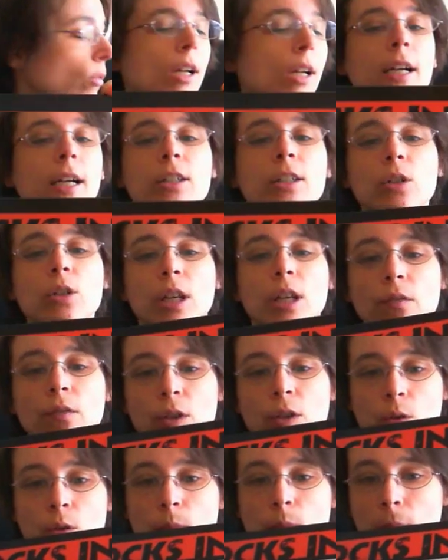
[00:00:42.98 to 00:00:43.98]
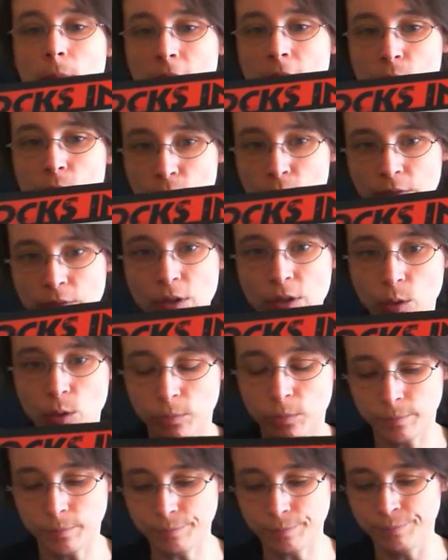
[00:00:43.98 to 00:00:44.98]
like to give you my
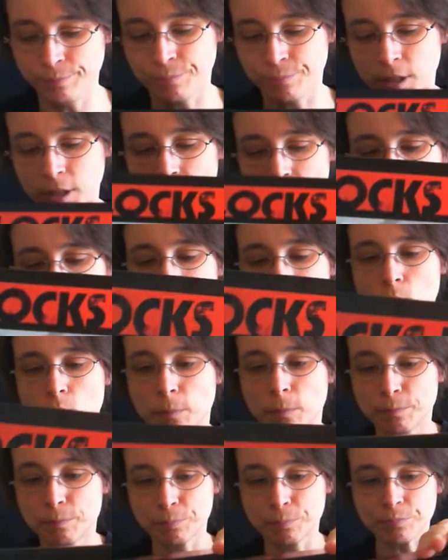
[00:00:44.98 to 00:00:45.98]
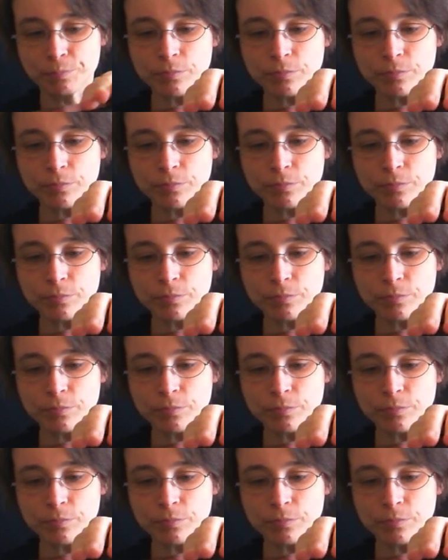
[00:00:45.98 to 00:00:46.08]
review. So,